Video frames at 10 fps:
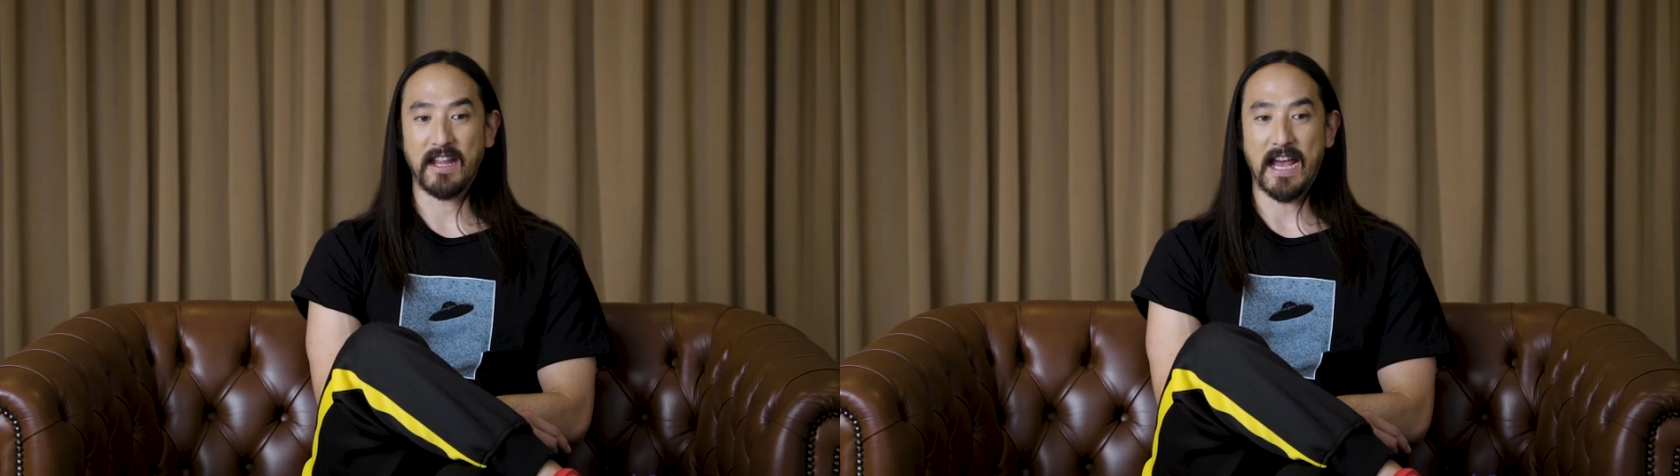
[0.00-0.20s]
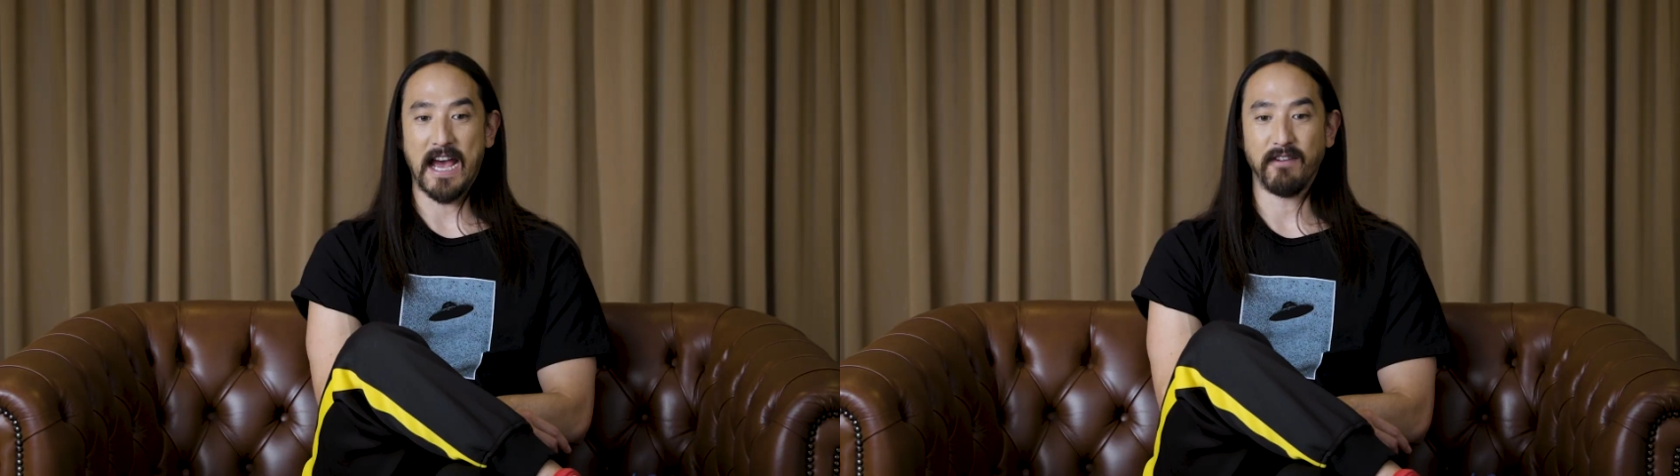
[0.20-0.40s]

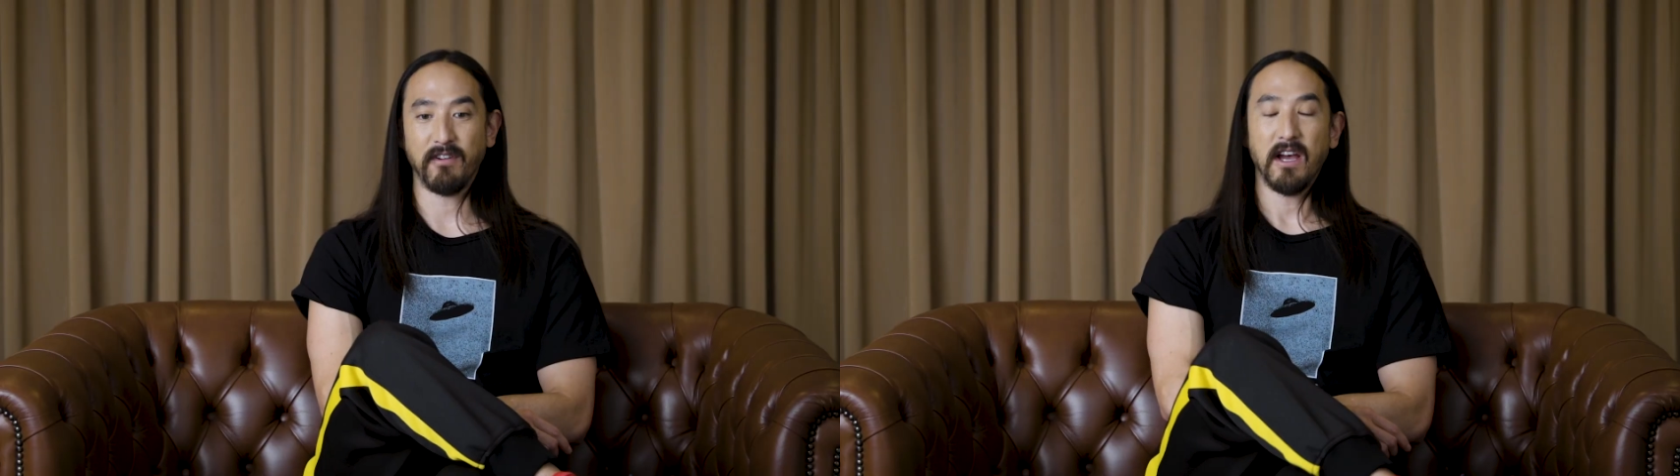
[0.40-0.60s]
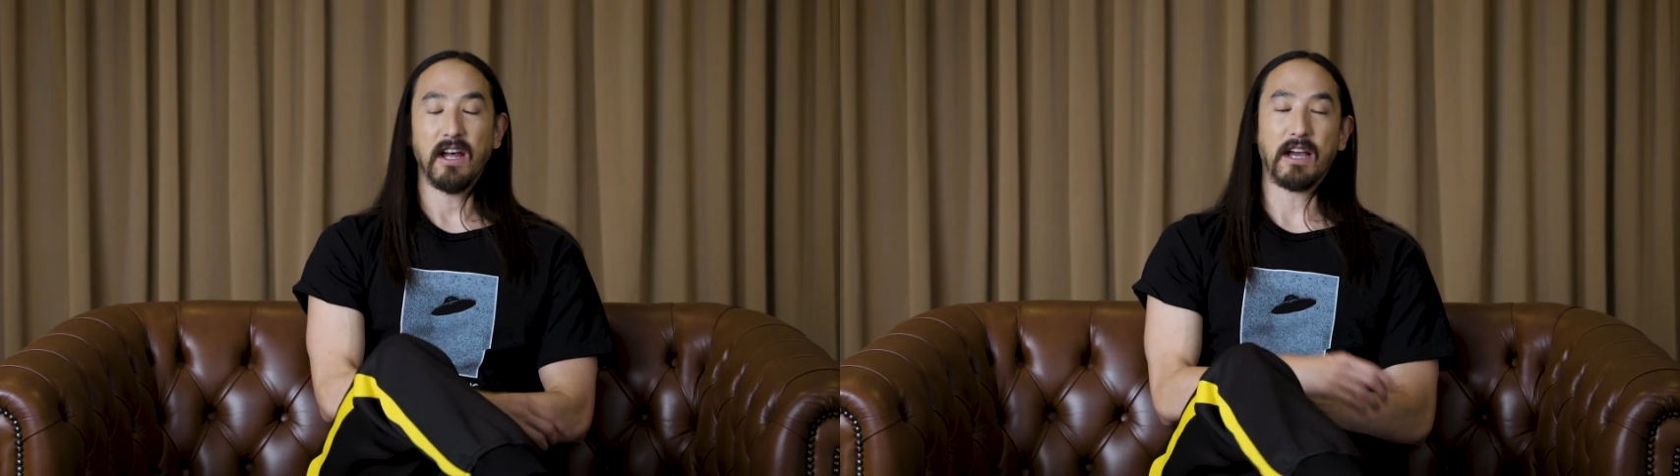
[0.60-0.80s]
they have
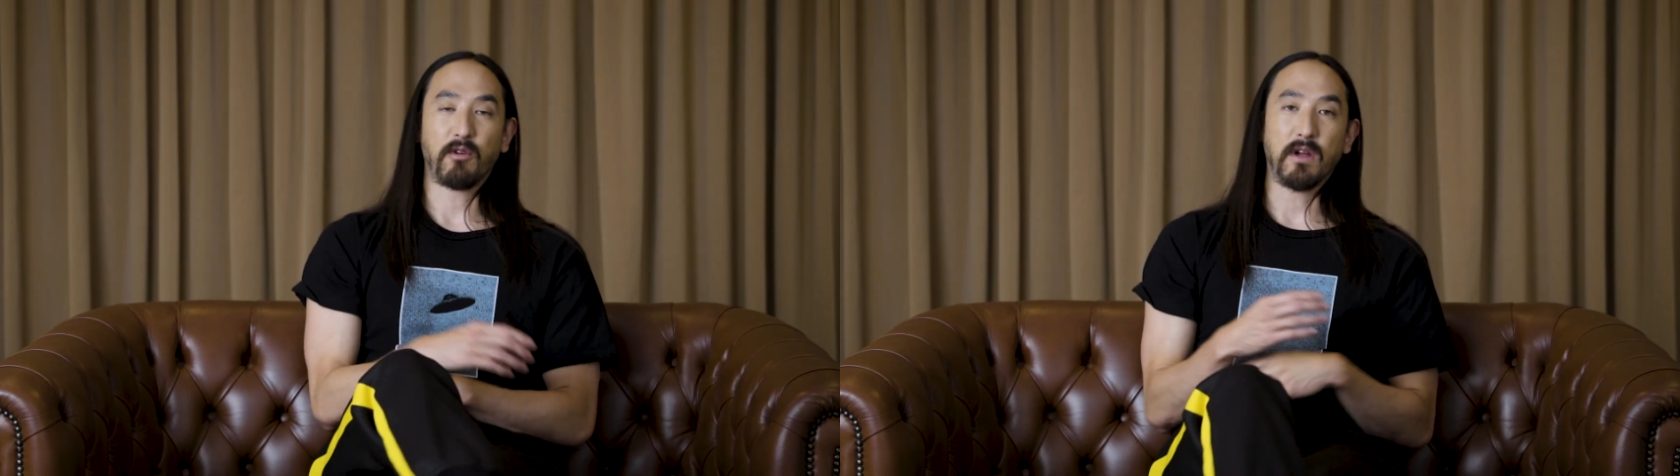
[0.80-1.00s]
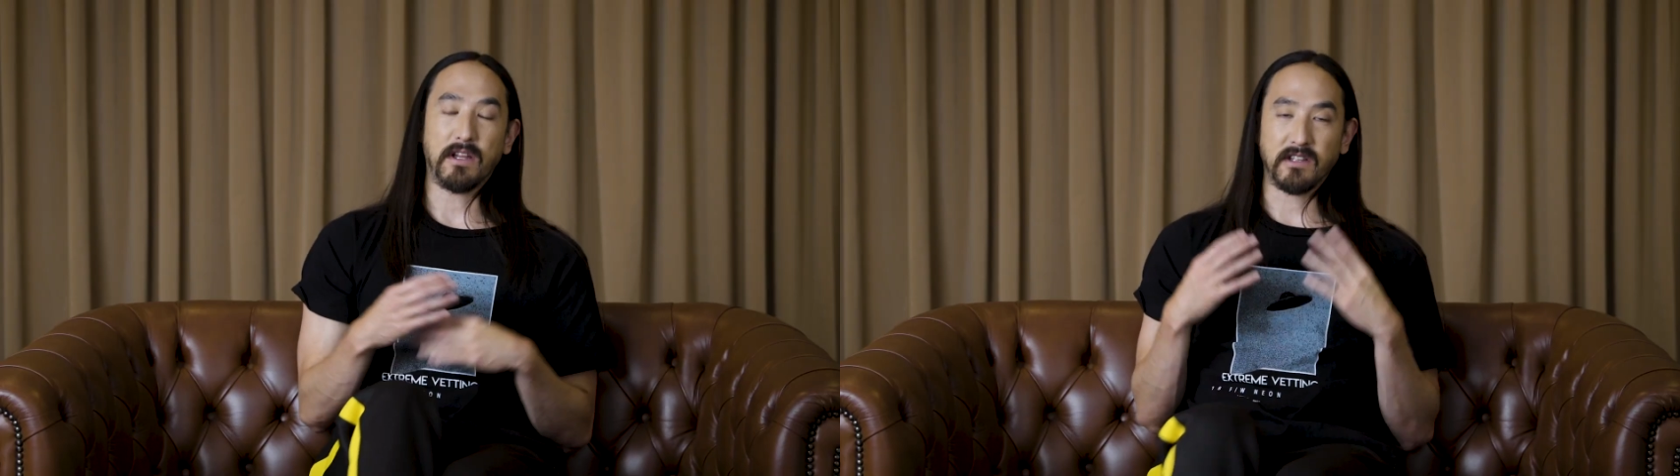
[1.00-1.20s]
like
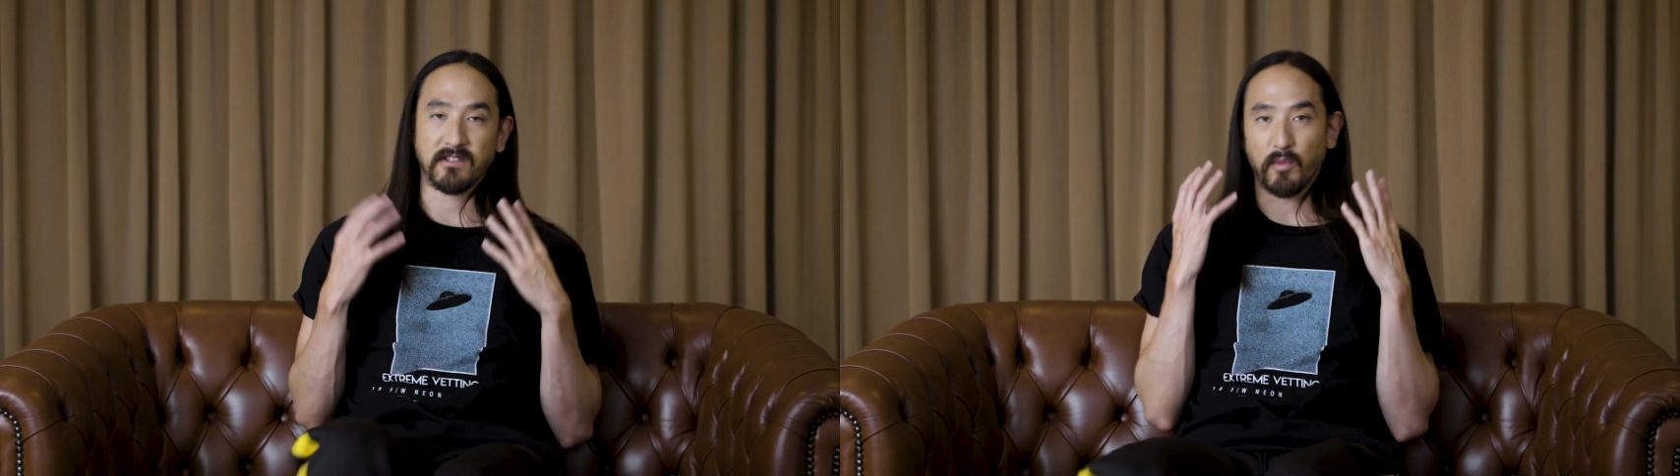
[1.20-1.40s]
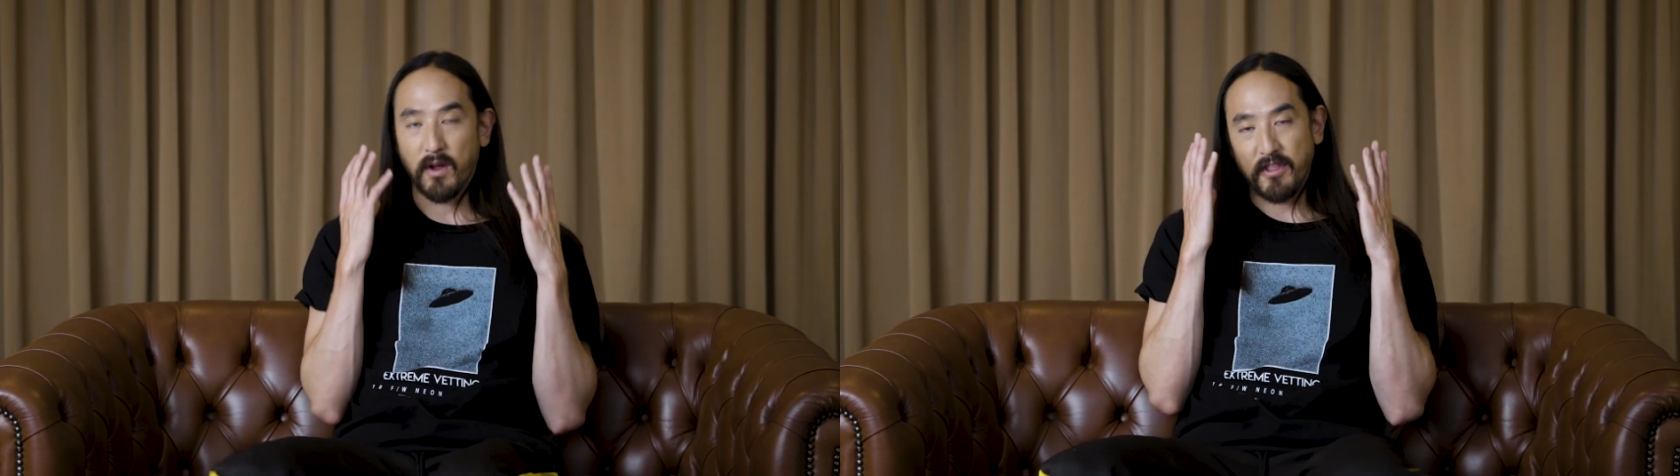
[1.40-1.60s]

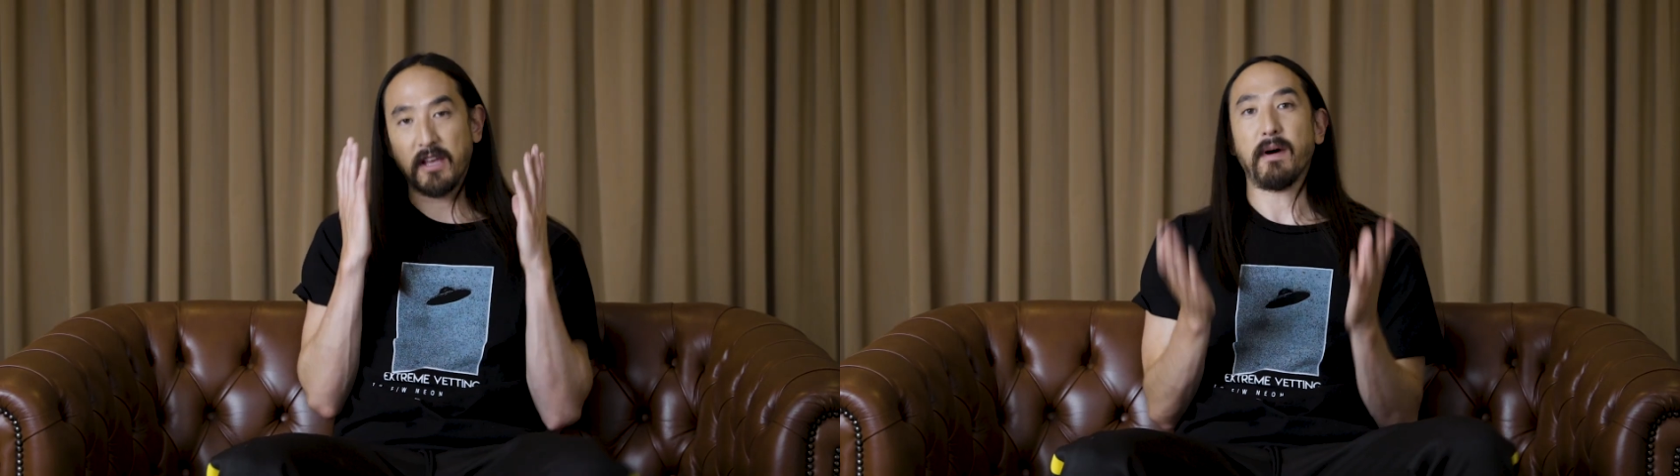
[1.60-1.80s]
one thing